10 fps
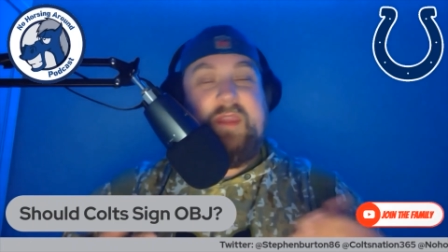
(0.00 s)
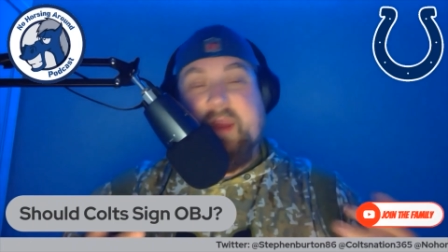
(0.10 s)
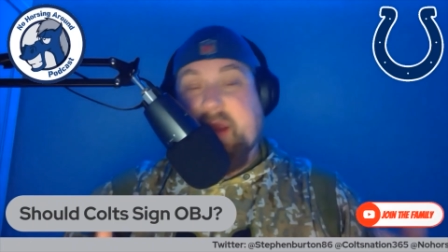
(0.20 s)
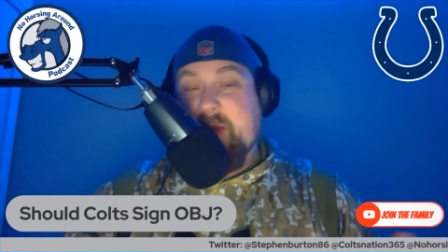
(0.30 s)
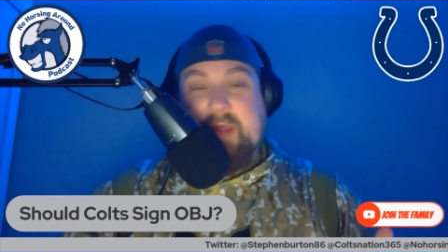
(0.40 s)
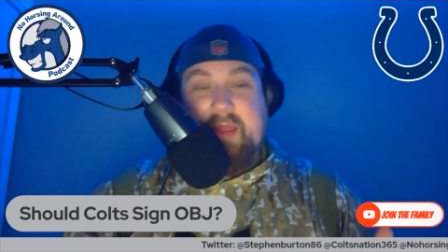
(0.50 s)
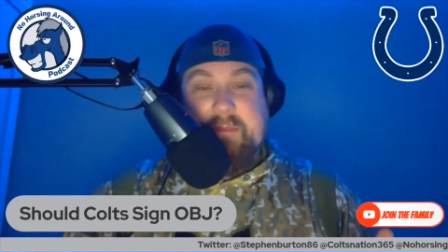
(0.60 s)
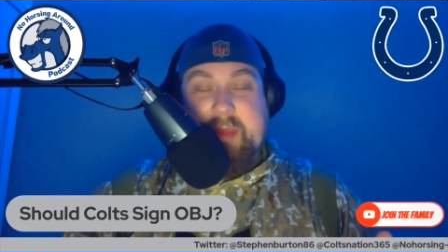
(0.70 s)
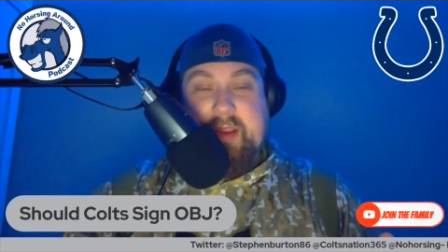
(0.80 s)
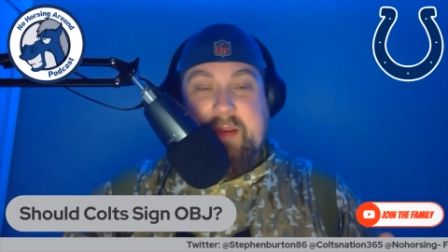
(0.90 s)
He didn't really
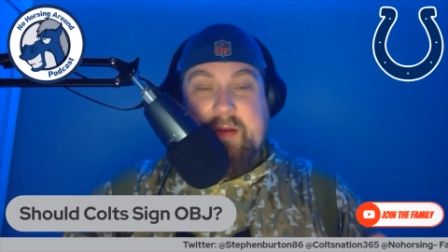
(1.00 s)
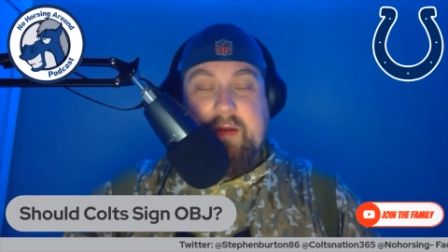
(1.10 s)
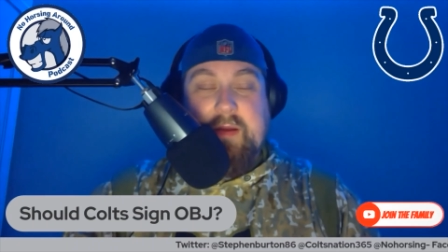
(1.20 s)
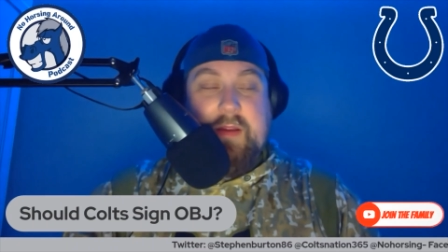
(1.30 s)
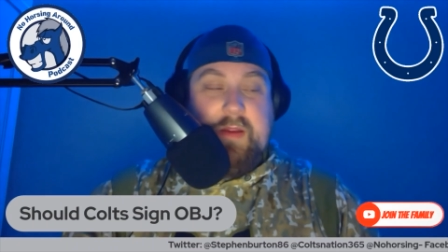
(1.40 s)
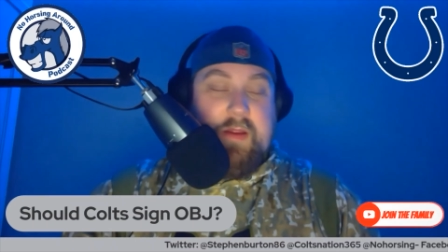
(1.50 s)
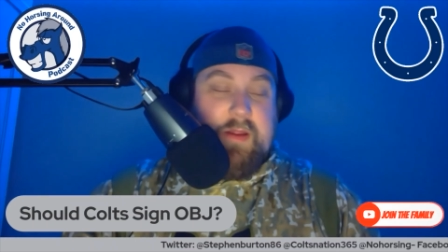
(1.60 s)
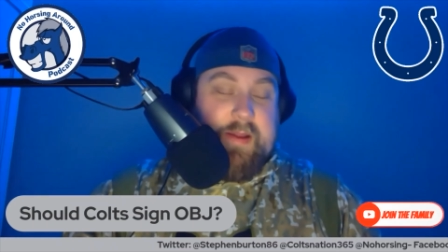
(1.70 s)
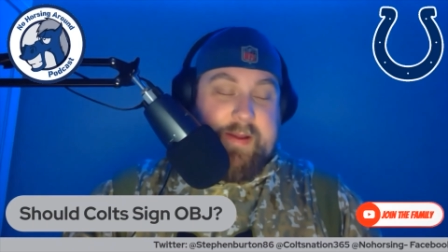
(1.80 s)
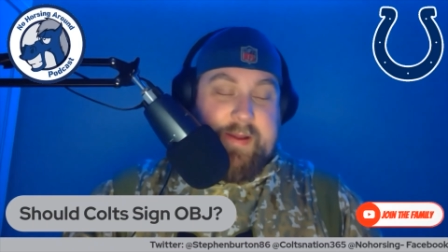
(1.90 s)
like Baker.
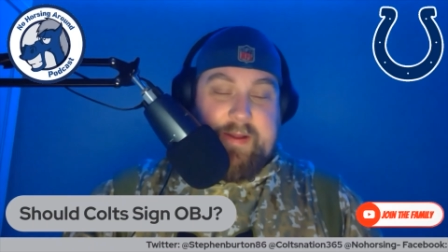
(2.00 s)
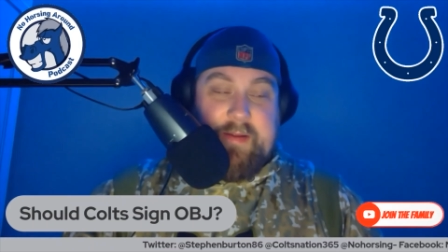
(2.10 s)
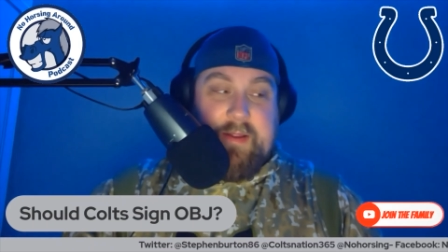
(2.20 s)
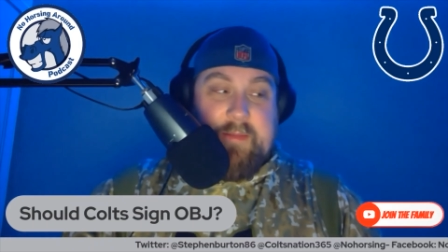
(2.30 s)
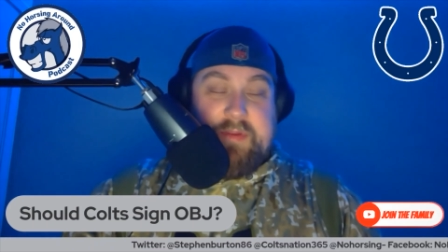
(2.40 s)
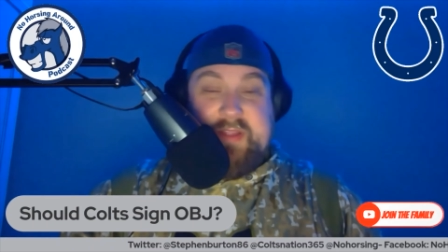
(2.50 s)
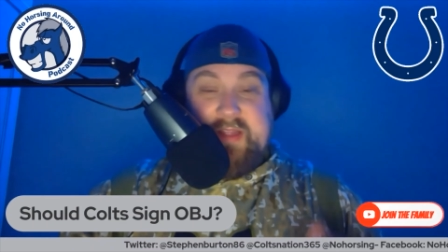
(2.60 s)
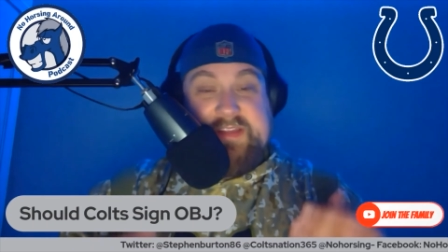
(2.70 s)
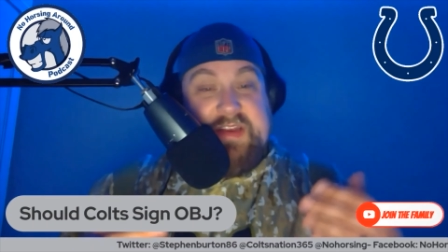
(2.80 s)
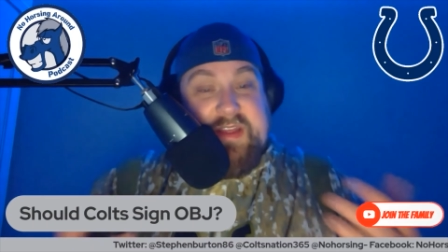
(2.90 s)
Uh, but
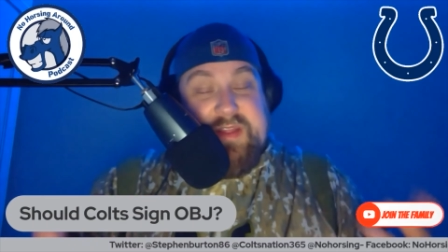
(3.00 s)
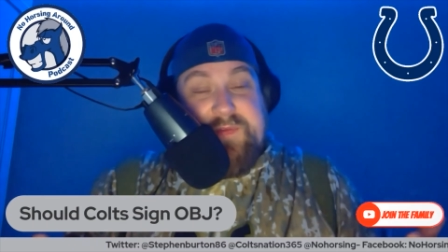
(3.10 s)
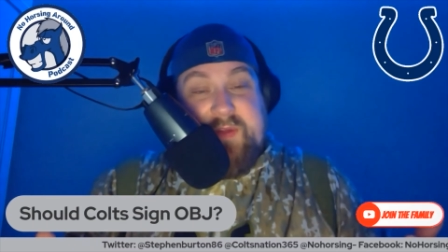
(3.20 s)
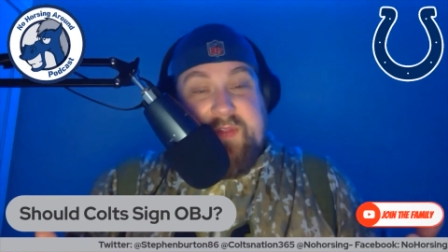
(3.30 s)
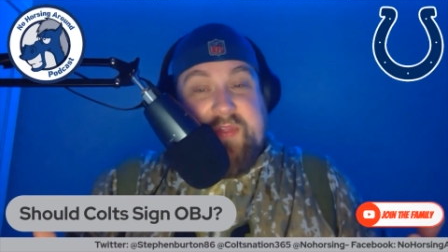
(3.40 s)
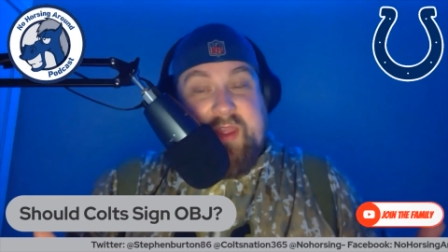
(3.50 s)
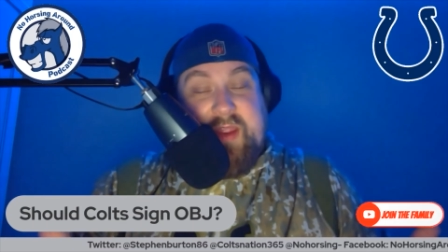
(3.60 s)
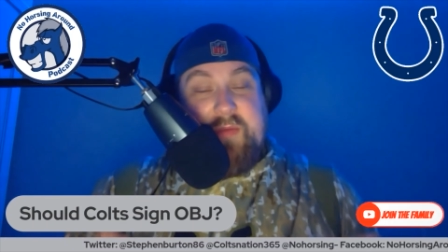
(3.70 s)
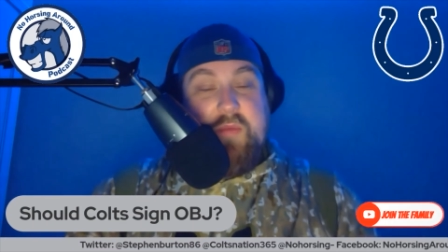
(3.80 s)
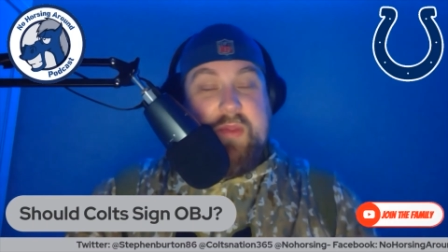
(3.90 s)
that's another fun
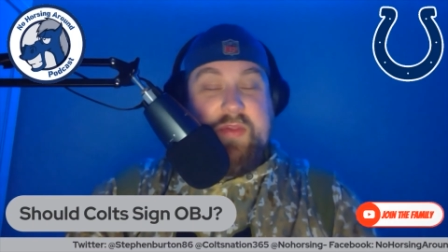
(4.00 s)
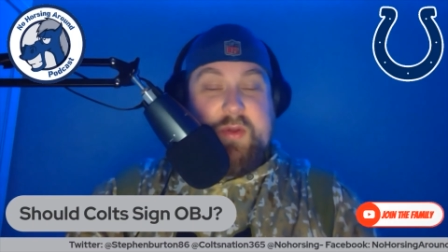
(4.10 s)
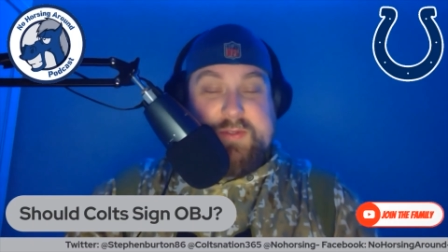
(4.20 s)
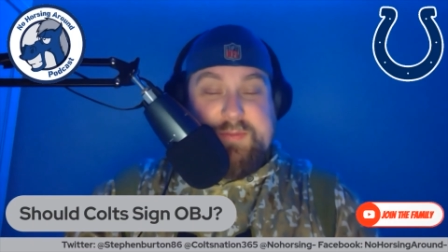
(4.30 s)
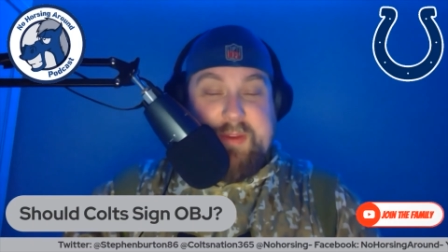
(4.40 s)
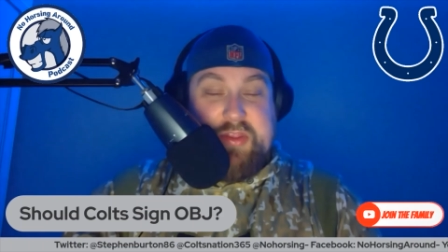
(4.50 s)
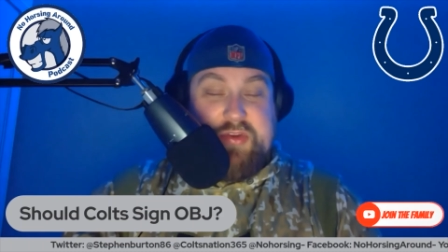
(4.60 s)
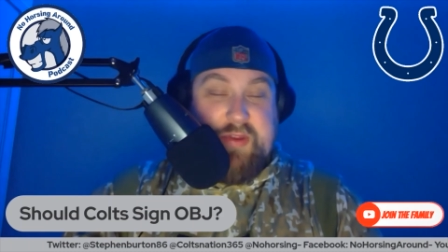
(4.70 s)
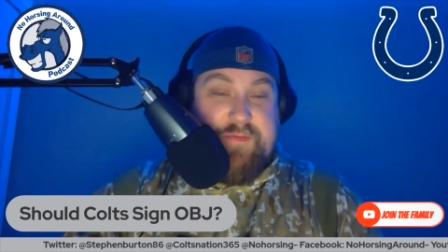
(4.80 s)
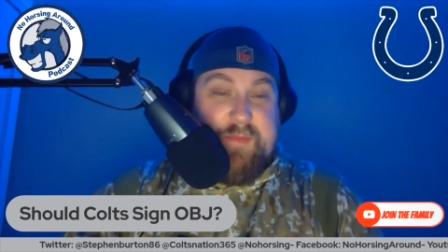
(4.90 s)
thing. When the Colts make the
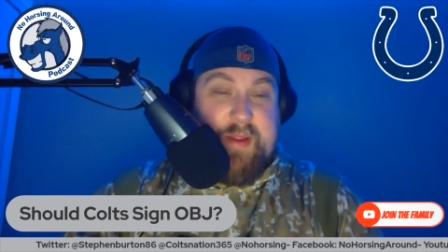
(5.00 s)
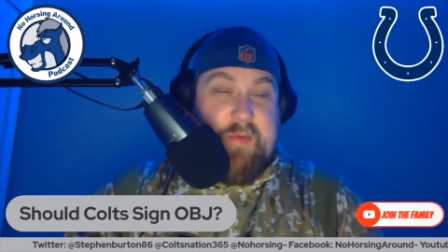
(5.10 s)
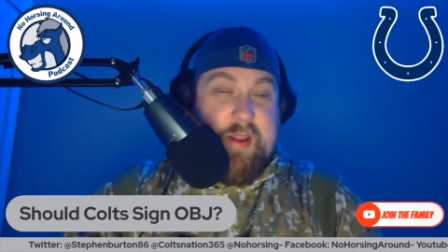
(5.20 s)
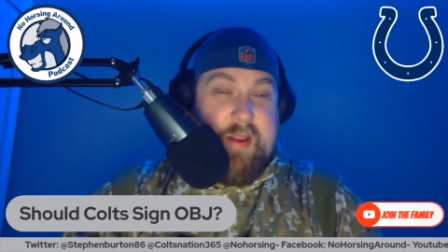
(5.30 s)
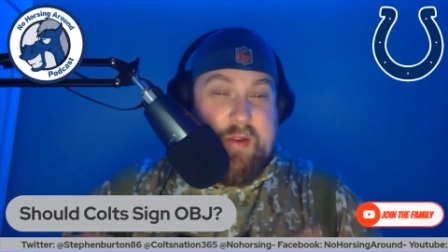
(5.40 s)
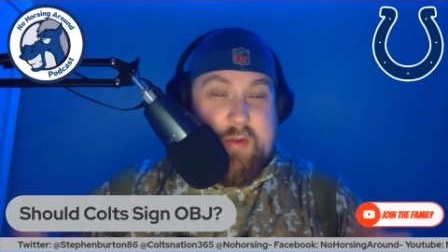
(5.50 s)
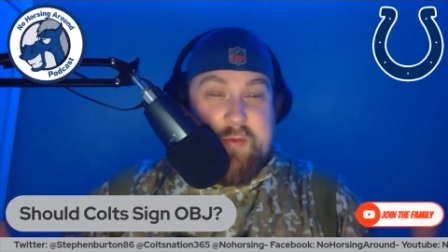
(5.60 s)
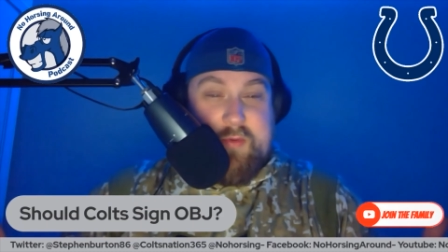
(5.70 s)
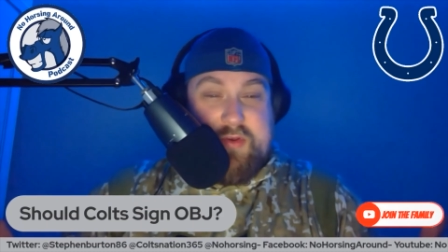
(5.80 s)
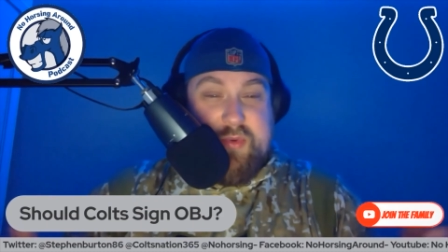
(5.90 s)
trade for Matt Ryan,
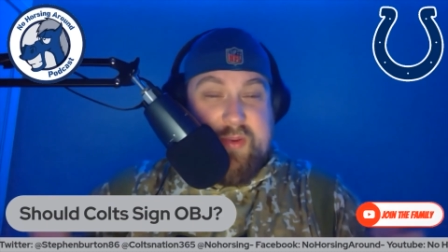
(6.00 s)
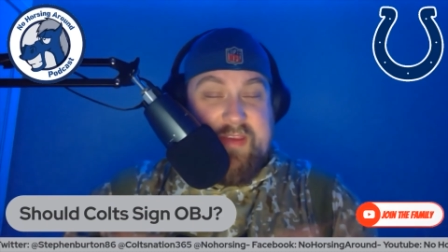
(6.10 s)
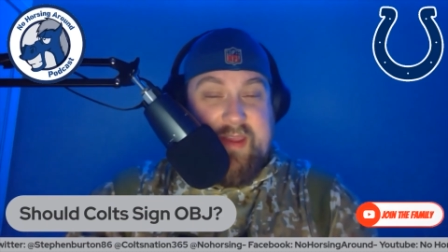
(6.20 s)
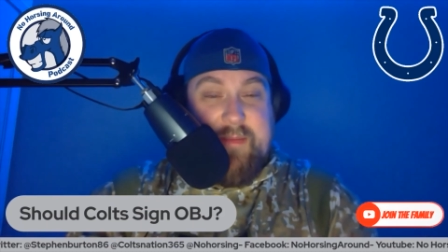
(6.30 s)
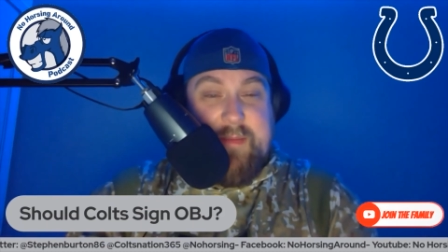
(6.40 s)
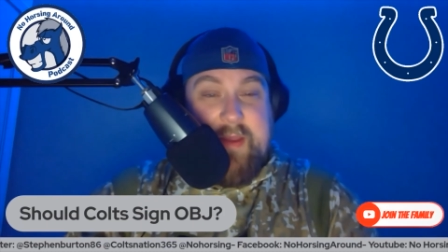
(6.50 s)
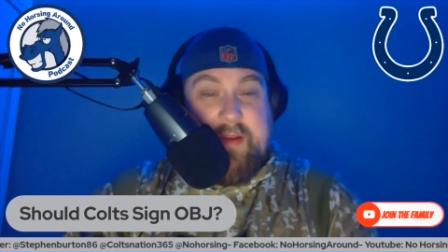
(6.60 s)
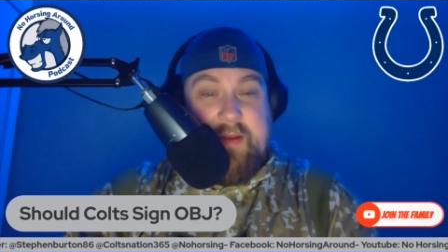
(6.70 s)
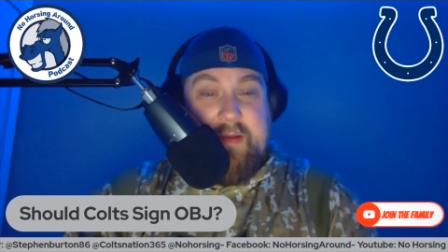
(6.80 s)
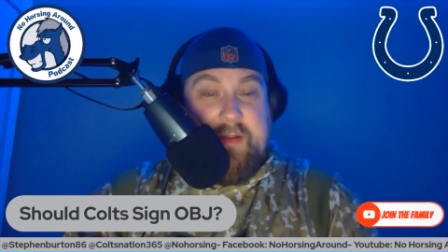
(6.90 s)
who tweets out about
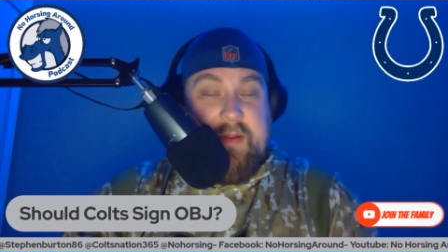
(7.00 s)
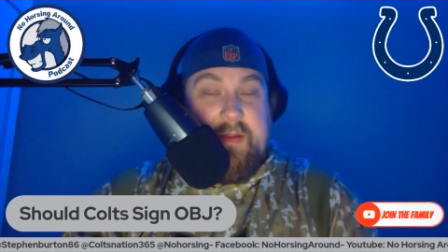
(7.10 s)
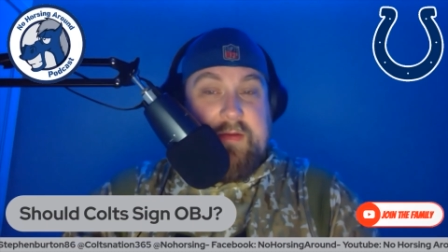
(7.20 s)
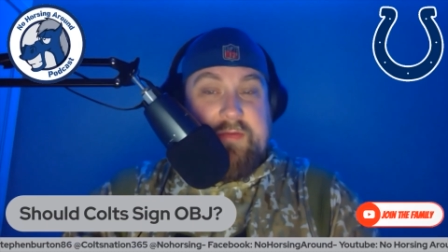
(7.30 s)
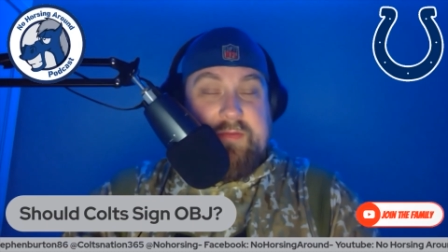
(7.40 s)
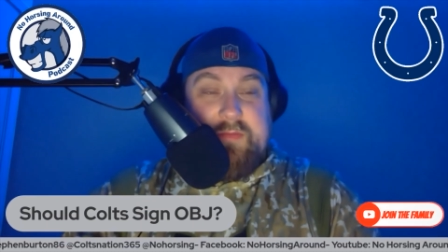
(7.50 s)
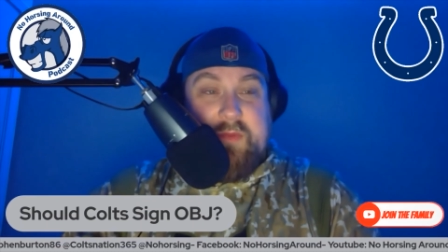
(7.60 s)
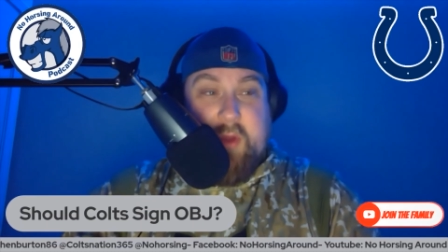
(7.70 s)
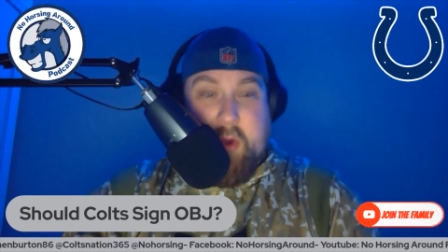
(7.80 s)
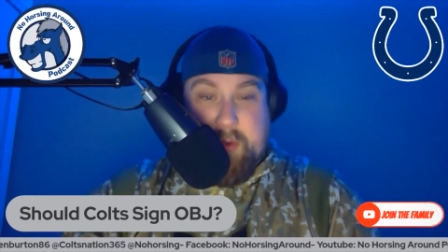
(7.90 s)
it?
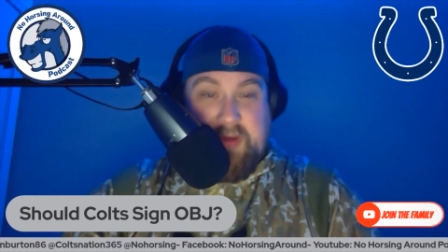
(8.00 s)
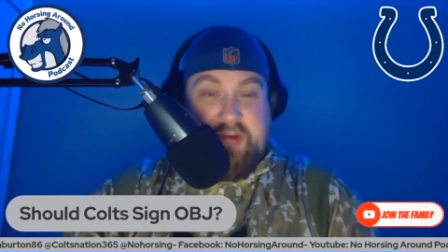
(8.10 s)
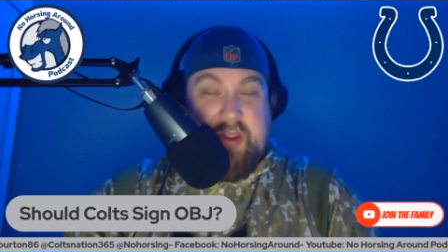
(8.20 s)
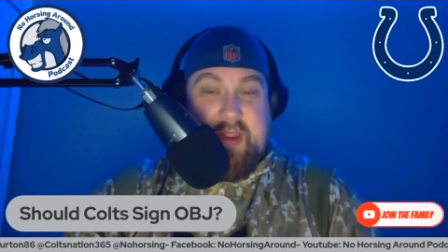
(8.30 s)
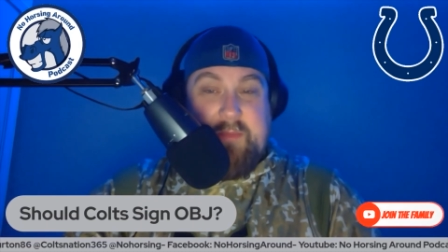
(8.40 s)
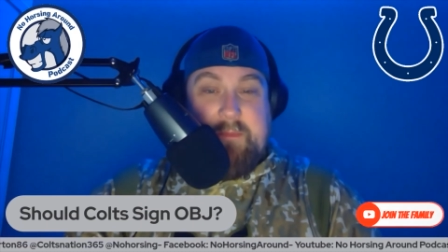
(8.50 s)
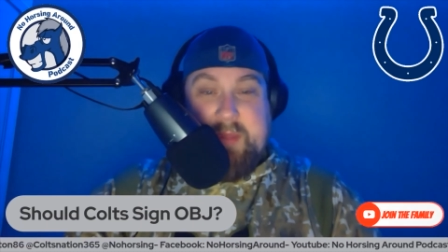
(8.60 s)
OBJ.